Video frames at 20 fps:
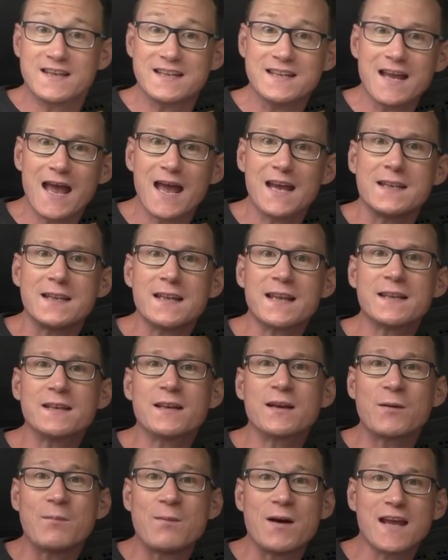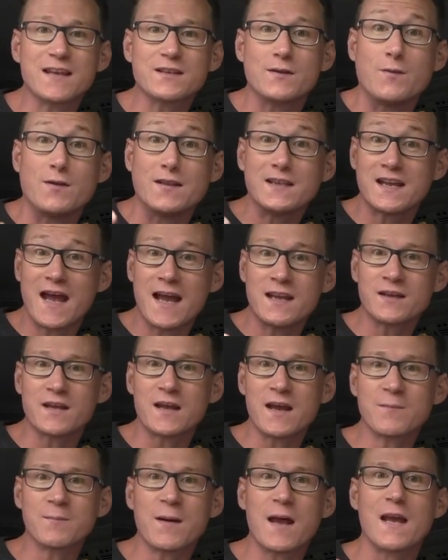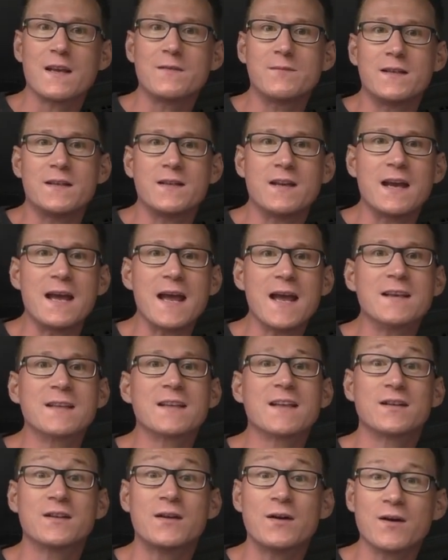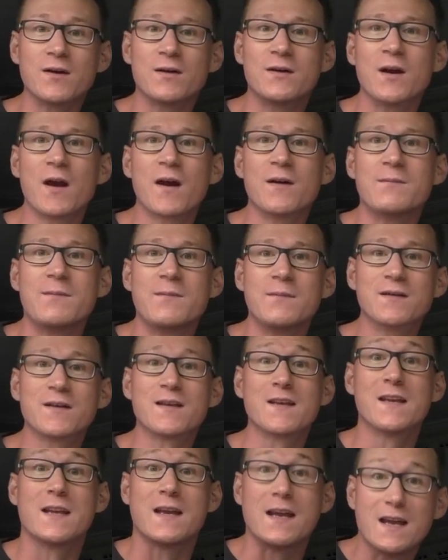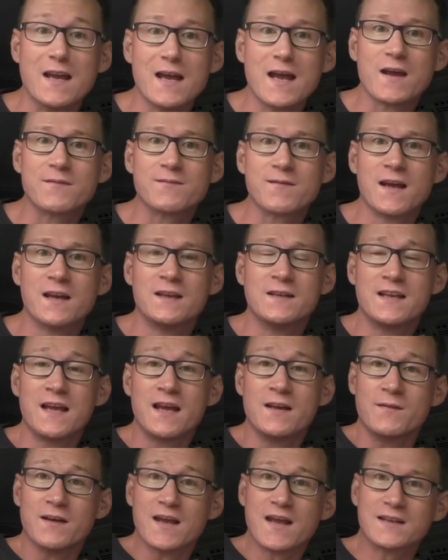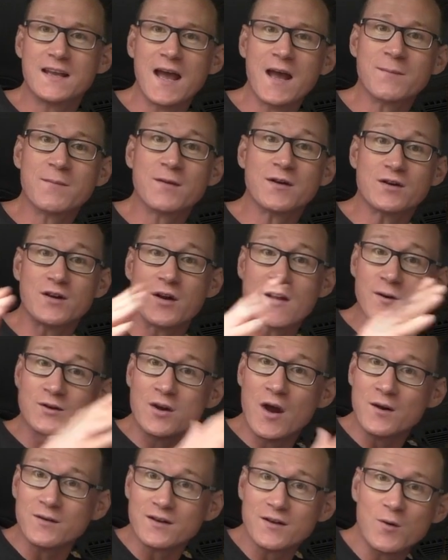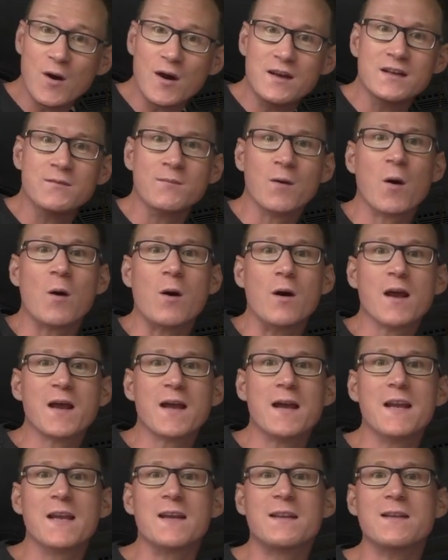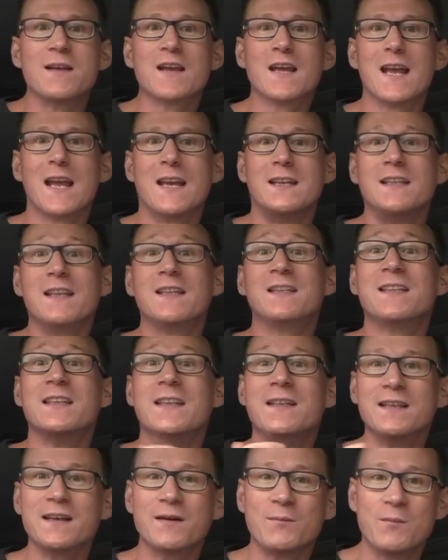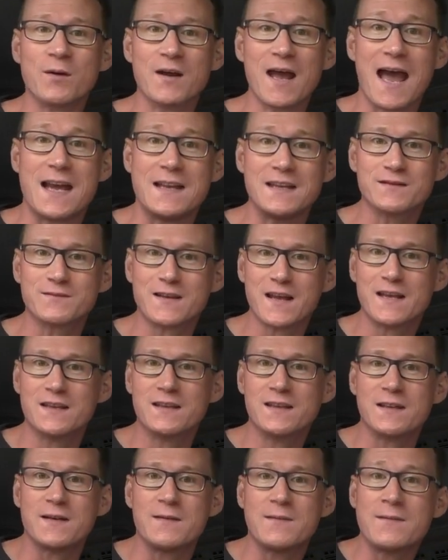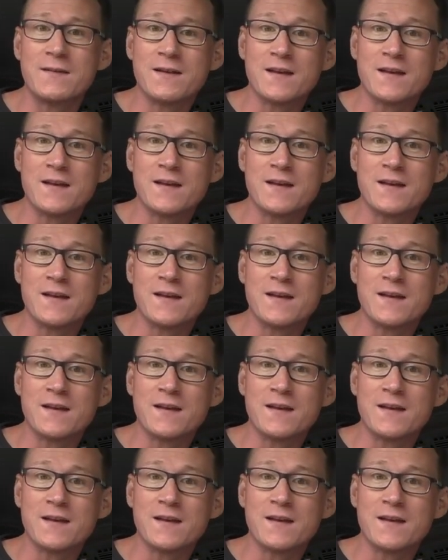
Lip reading: it's 19 degrees or slightly above, the heating turns off. If the interior temperature drops once more, the heating system reactivates.